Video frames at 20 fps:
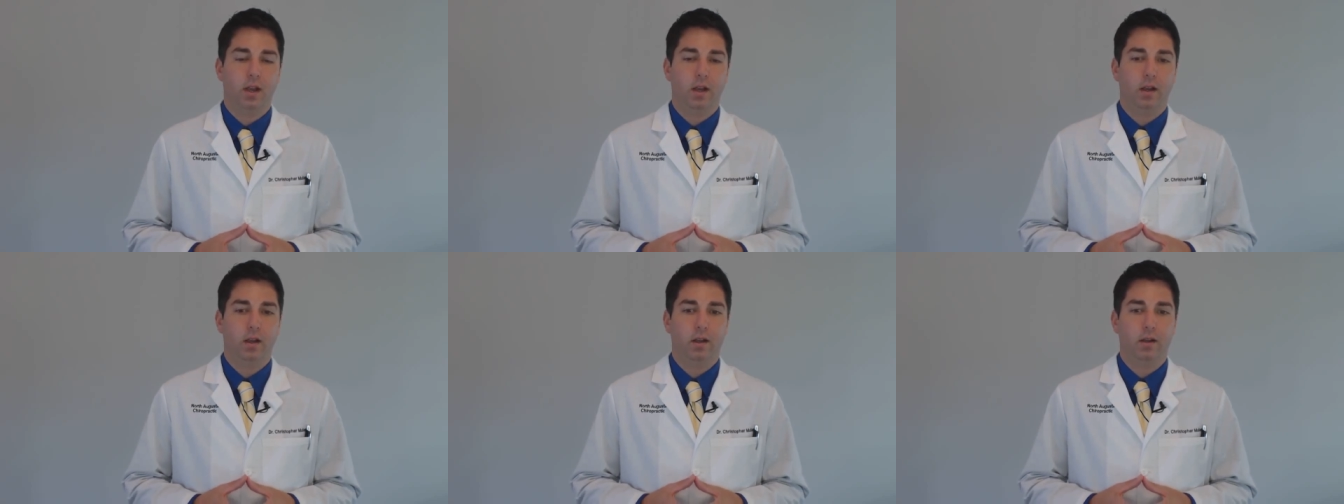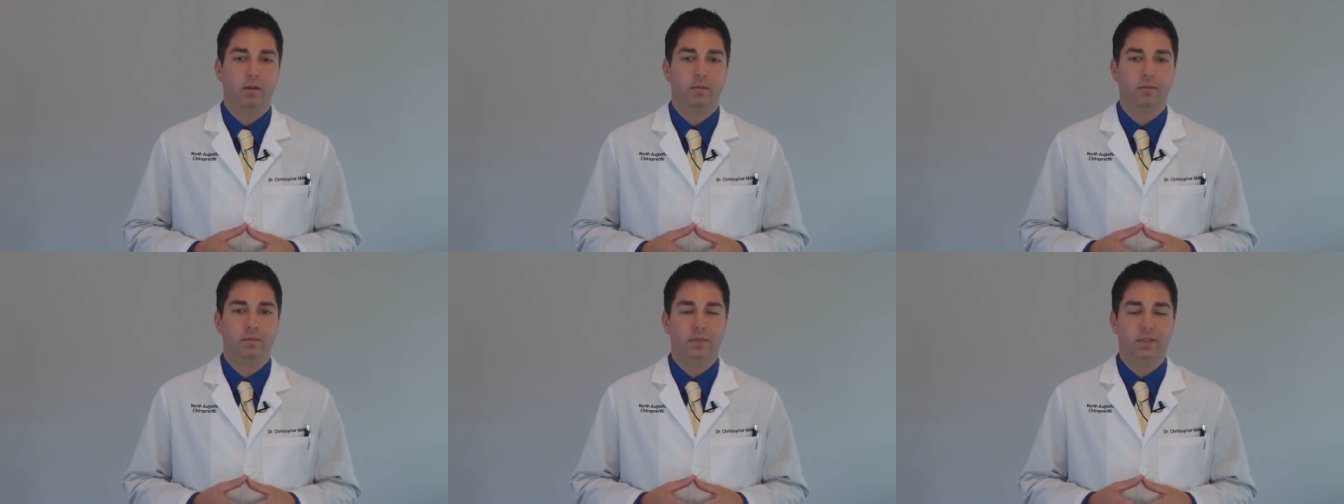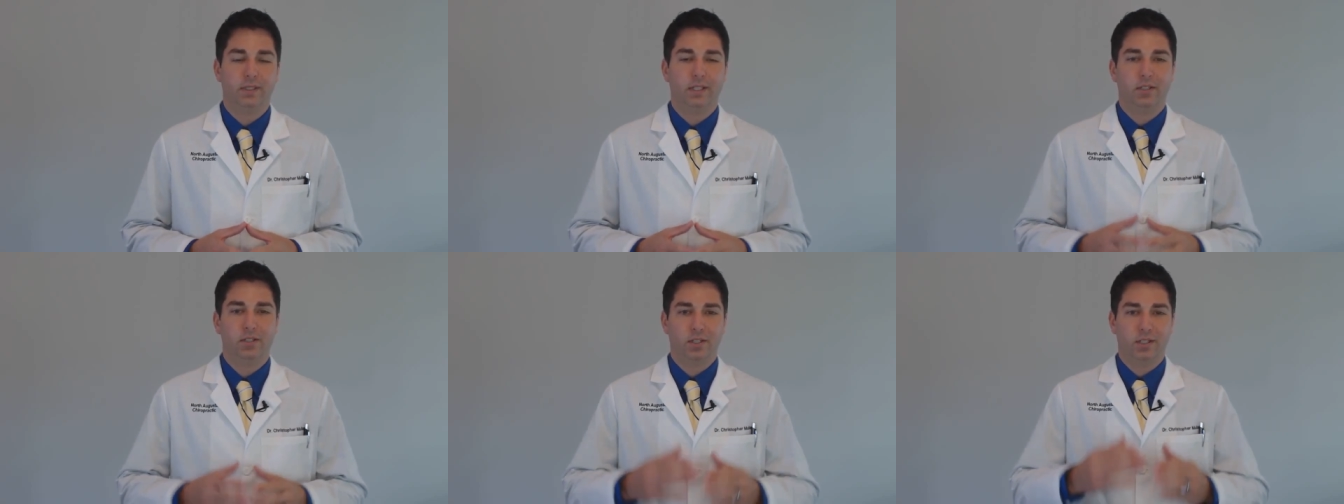
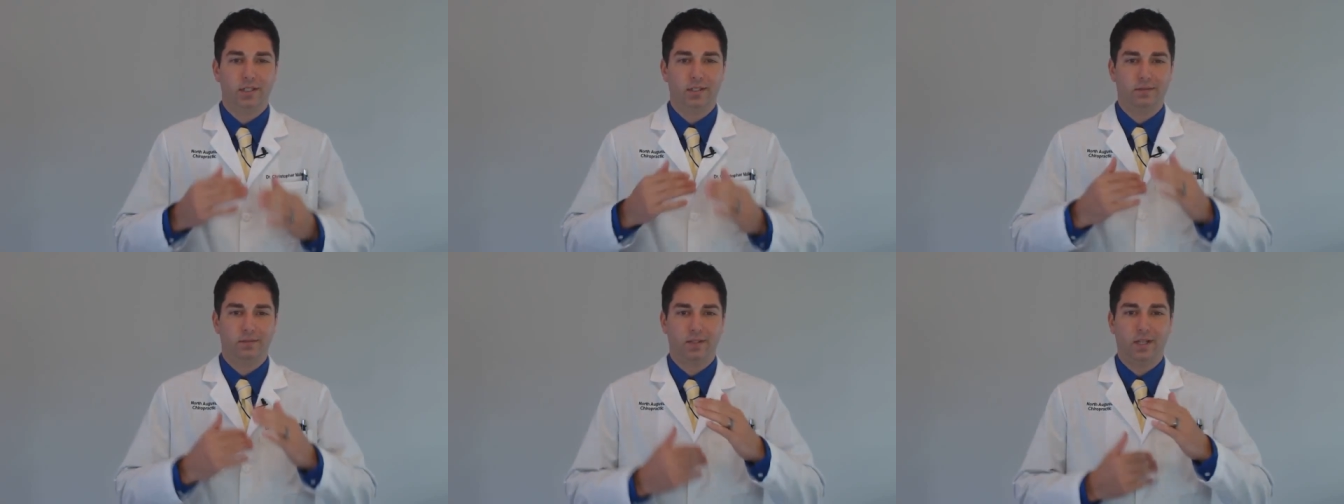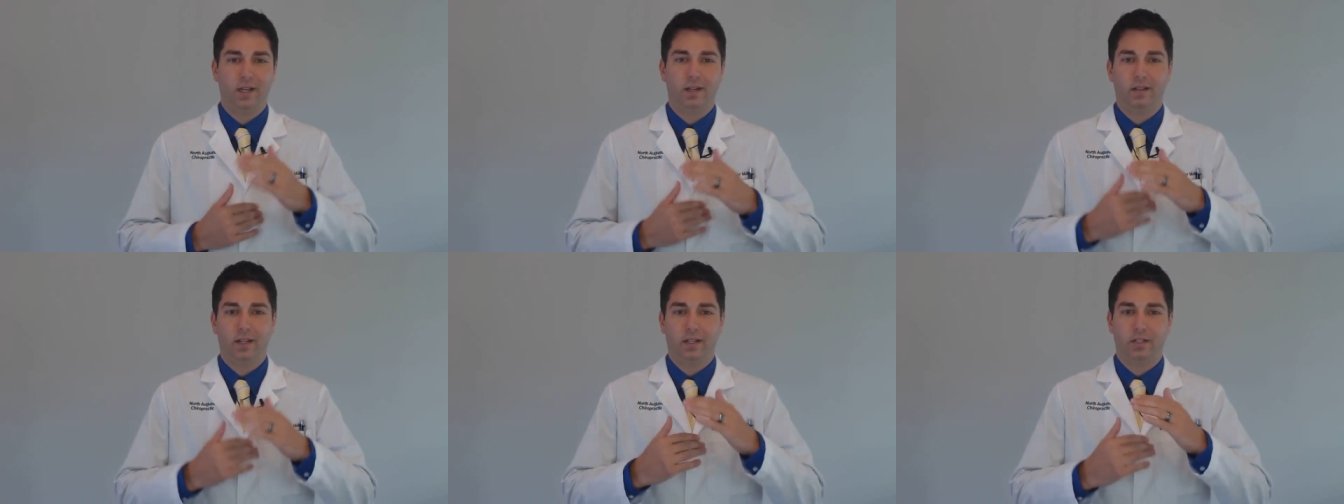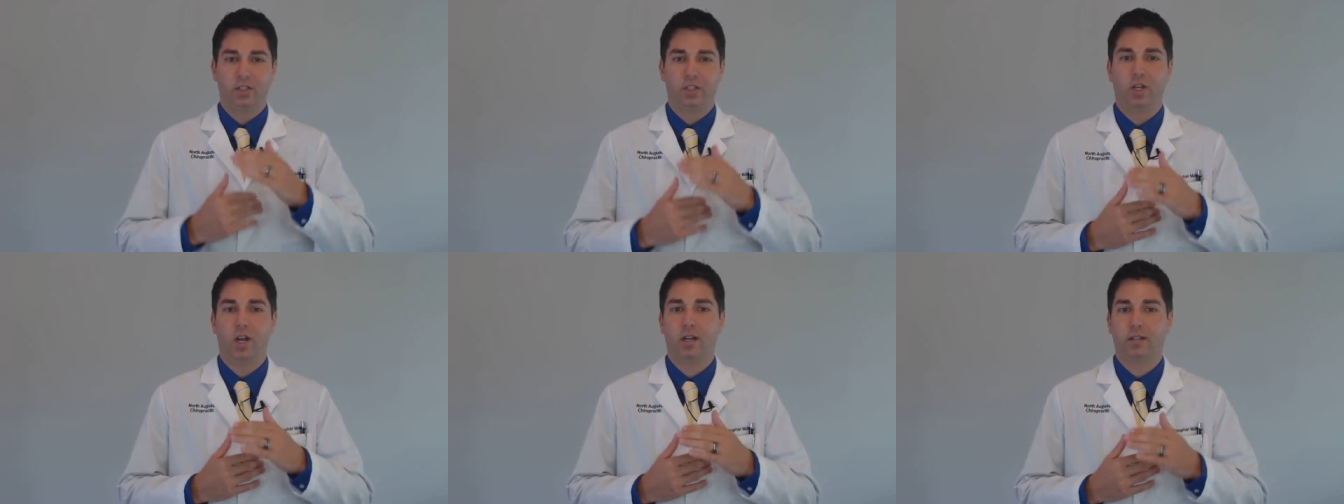Essentially, kind of
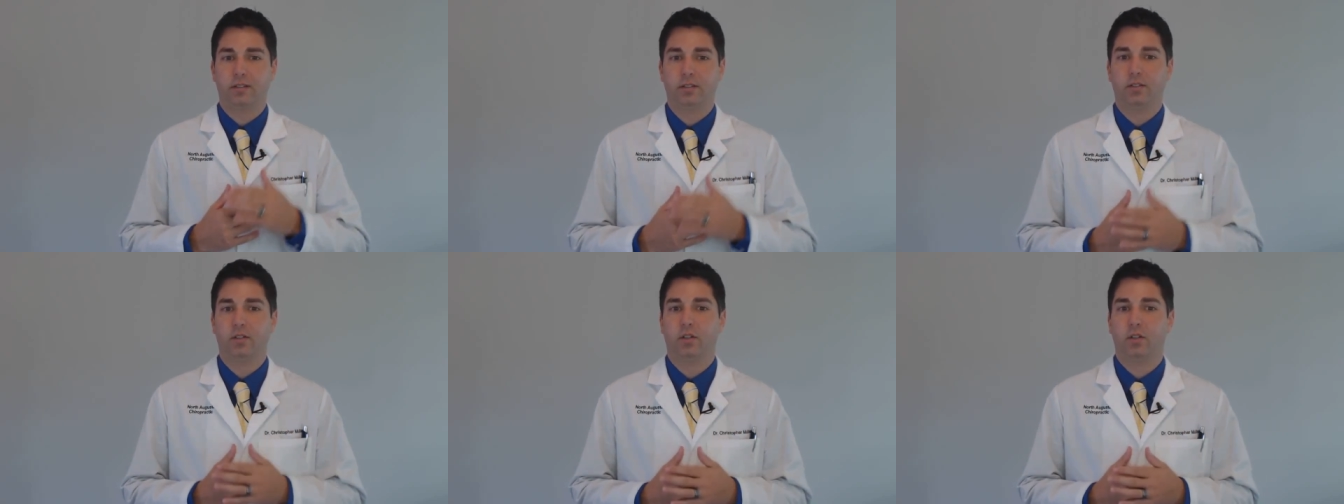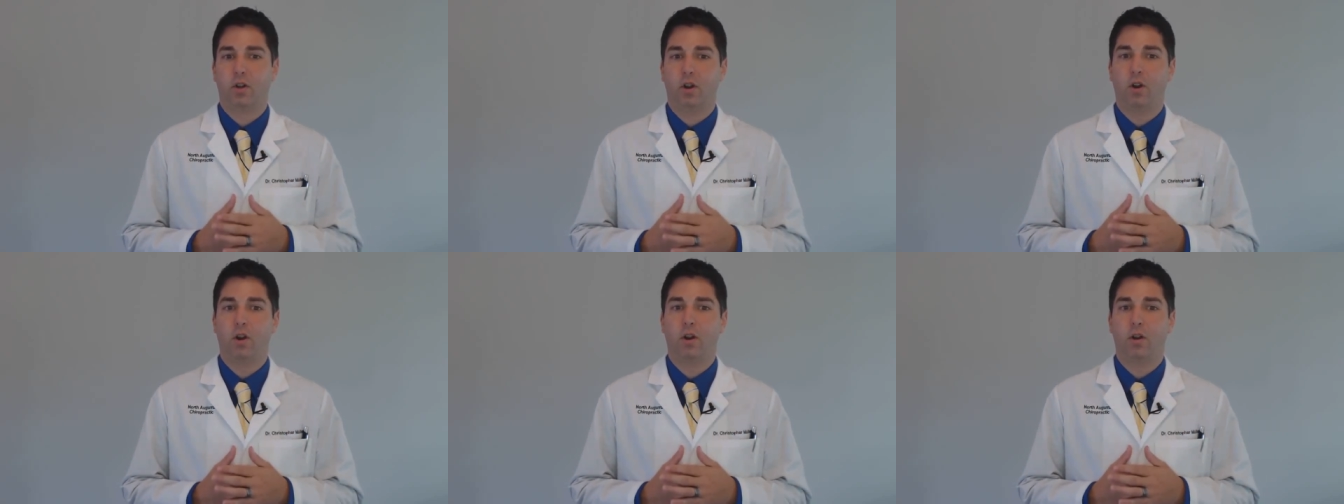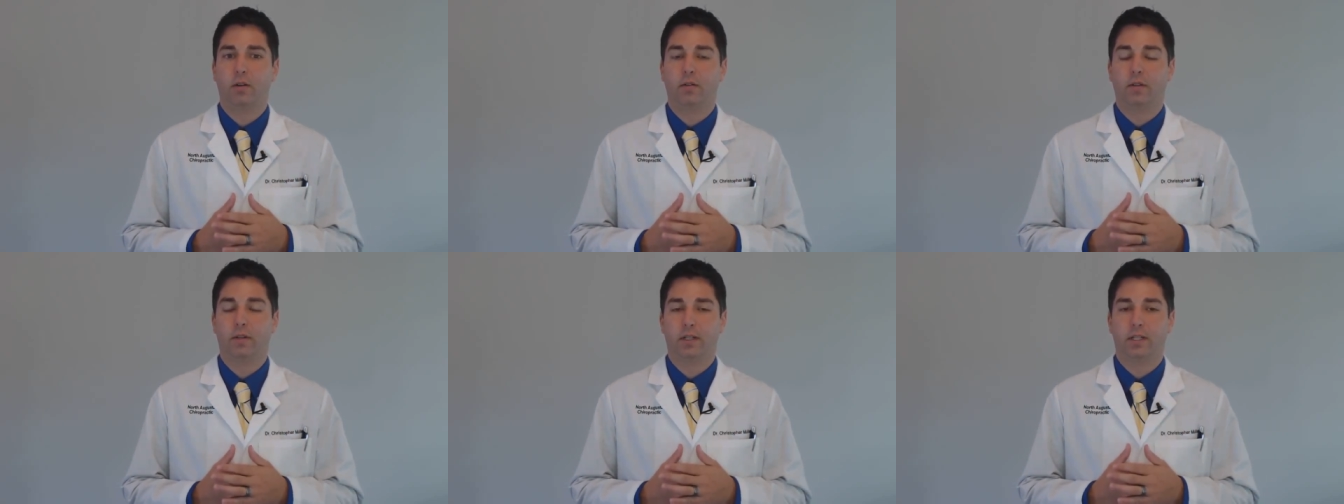like shocks in your
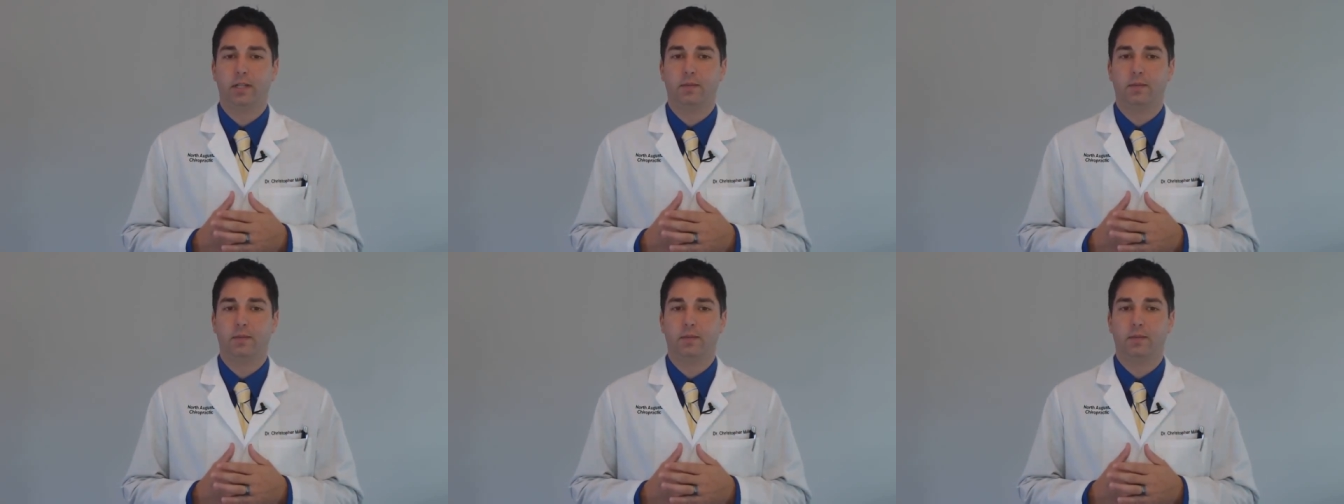car,